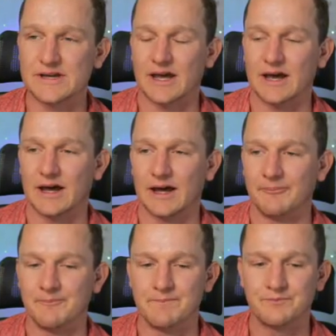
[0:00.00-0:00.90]

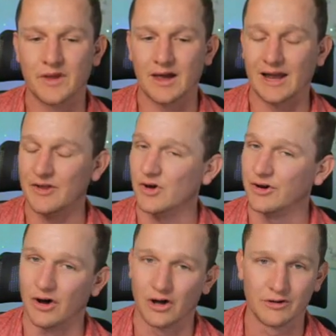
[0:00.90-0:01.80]
Um,
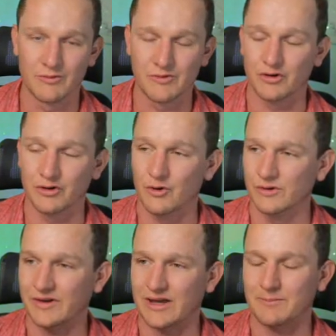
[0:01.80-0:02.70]
Alexander Arnold was a good call
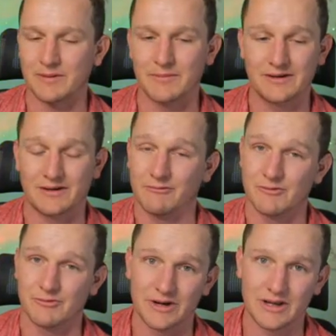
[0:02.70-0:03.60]
to keep him in. He was
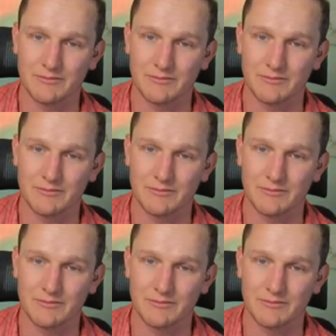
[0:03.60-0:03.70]
already in my